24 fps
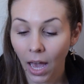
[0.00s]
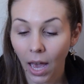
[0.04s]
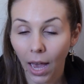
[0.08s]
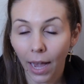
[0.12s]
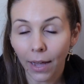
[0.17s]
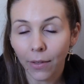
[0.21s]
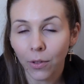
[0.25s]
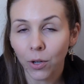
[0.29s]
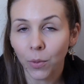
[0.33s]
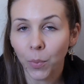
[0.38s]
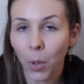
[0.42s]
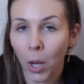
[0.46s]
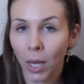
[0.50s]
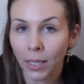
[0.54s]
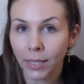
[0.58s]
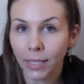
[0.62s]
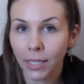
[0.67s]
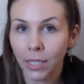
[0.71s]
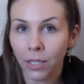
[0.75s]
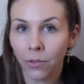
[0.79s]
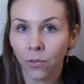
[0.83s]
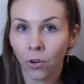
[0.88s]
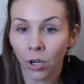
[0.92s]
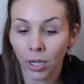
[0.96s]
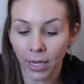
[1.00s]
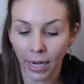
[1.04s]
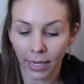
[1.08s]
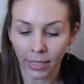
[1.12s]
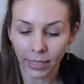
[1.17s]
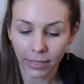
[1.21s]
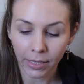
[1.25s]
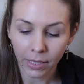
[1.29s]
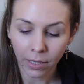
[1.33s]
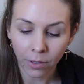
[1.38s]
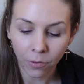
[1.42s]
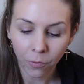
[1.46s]
Either positive or
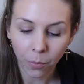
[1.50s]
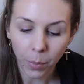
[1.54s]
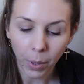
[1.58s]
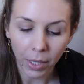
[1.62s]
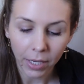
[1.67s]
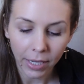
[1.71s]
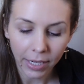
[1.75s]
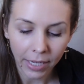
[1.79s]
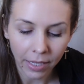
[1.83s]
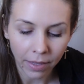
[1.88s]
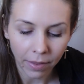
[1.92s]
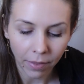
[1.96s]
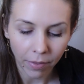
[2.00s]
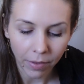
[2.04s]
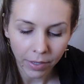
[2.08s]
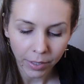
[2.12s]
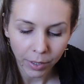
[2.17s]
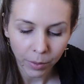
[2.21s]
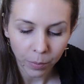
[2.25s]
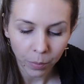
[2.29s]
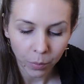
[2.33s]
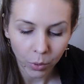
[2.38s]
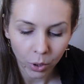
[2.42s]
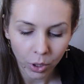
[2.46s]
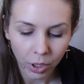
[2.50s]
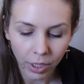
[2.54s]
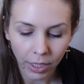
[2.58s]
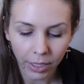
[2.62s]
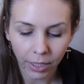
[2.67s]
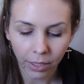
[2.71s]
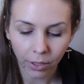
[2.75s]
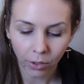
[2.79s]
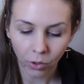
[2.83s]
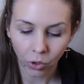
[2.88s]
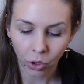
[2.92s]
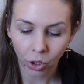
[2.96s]
negative, but in this
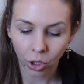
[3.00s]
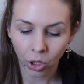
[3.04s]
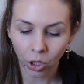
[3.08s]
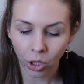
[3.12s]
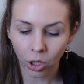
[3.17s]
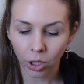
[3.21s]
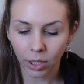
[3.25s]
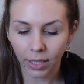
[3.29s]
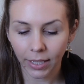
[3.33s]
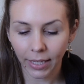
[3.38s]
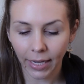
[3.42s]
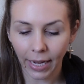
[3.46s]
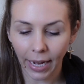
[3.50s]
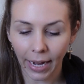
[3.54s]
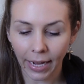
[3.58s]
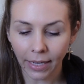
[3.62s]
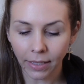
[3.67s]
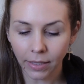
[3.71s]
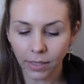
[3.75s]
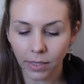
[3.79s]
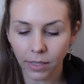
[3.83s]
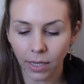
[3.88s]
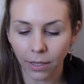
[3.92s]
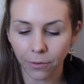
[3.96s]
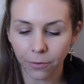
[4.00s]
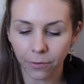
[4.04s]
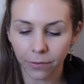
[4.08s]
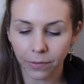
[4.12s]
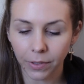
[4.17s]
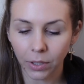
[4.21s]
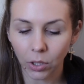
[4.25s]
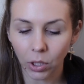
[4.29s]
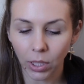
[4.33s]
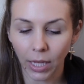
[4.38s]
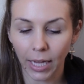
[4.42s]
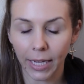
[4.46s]
particular case, I
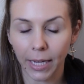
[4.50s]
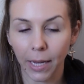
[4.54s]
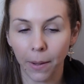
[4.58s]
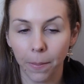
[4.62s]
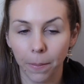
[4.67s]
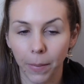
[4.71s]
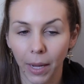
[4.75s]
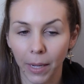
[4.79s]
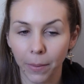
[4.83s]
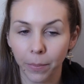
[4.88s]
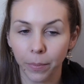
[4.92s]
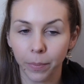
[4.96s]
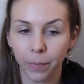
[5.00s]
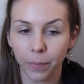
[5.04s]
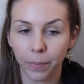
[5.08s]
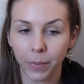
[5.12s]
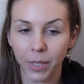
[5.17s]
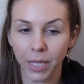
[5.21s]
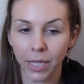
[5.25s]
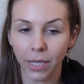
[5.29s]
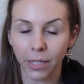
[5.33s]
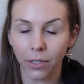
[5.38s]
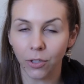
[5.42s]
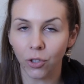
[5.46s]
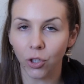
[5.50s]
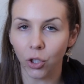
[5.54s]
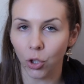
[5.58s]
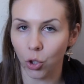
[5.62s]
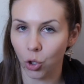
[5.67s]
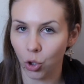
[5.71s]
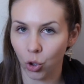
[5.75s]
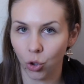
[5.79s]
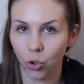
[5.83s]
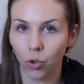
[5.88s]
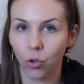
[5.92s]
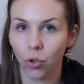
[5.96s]
feel like it might be
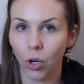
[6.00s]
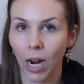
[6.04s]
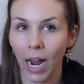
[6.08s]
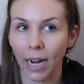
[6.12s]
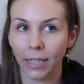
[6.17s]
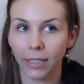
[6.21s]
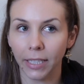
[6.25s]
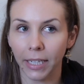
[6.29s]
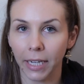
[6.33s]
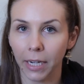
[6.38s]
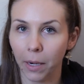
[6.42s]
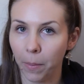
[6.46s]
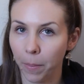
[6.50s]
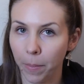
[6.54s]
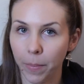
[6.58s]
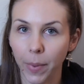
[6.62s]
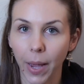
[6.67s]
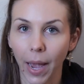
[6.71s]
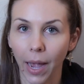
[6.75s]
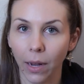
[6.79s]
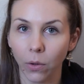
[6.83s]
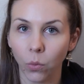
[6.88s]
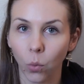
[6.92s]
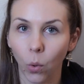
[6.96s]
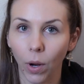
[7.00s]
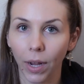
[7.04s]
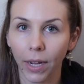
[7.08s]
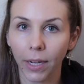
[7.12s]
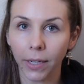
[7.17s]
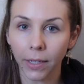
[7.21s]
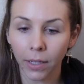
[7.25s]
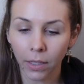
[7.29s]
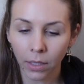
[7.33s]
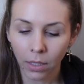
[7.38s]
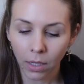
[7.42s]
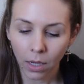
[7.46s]
distracting in a bad
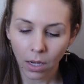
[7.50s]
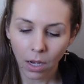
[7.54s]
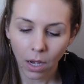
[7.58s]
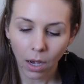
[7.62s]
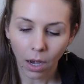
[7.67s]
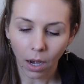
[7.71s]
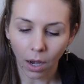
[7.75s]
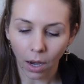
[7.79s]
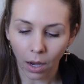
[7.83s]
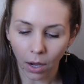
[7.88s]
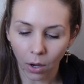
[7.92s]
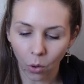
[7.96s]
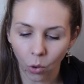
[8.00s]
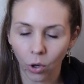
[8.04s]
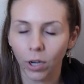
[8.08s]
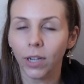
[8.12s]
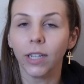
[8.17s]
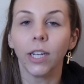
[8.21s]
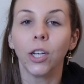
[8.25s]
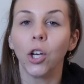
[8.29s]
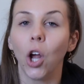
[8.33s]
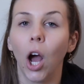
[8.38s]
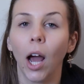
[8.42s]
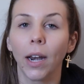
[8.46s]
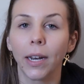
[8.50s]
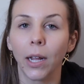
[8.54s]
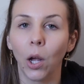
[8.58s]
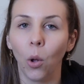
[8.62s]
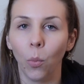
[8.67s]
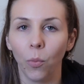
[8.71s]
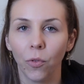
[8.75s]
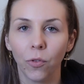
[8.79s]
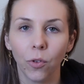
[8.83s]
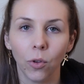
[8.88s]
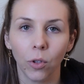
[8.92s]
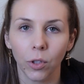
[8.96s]
way, or in a not
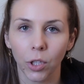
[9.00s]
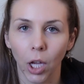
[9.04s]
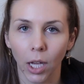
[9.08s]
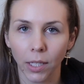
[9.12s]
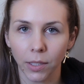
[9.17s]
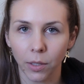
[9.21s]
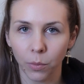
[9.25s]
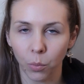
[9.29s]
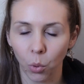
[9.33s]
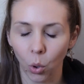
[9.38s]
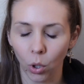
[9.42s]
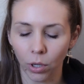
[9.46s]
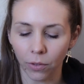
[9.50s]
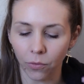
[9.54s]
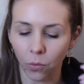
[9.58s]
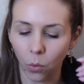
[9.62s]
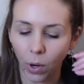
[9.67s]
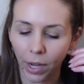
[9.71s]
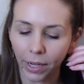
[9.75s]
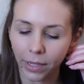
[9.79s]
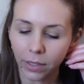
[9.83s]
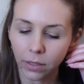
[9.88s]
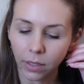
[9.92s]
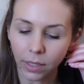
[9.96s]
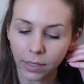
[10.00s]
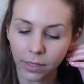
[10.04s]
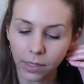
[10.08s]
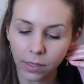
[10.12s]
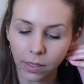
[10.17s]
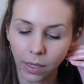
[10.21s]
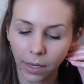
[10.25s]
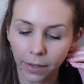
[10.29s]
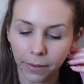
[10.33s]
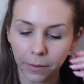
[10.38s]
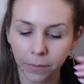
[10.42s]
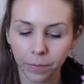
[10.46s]
helpful, not supportive way, let's
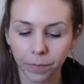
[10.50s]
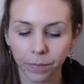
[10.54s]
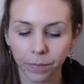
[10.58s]
say.